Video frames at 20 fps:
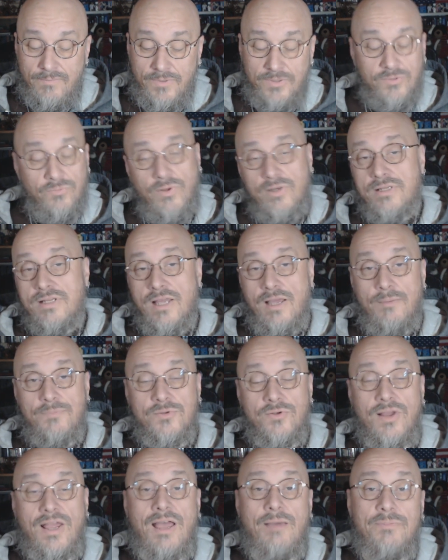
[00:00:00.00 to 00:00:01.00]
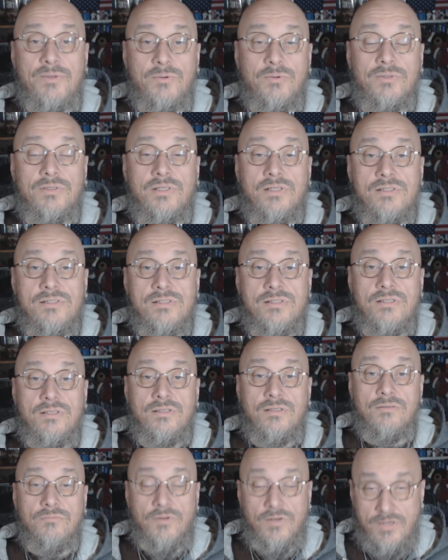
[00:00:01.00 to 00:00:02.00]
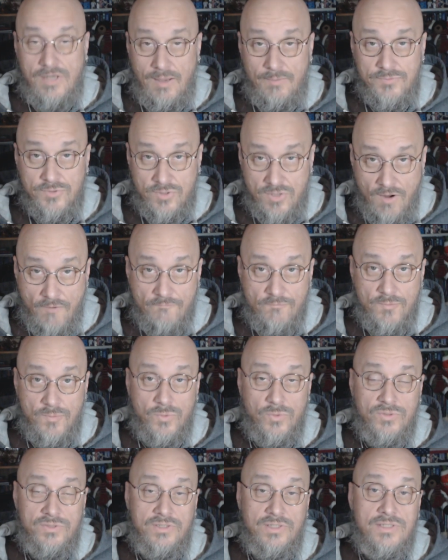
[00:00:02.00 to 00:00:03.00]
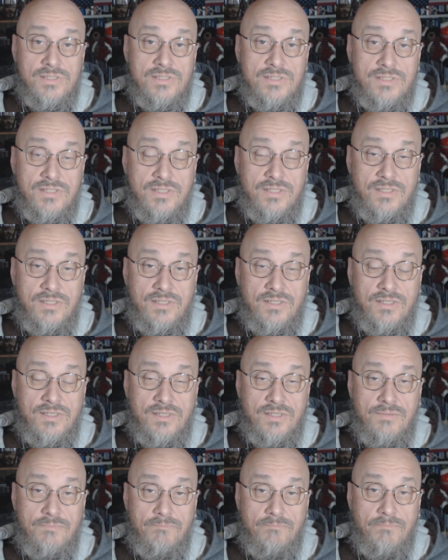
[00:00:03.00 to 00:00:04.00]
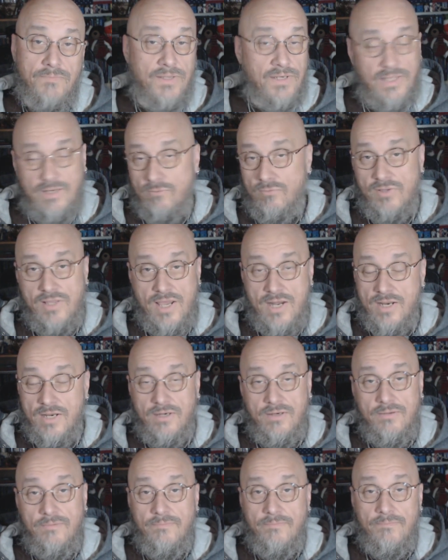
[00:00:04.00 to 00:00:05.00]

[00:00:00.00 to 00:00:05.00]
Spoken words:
But the Red Caps are happy with this. The Red Caps are comfortable with this. And I don't get it.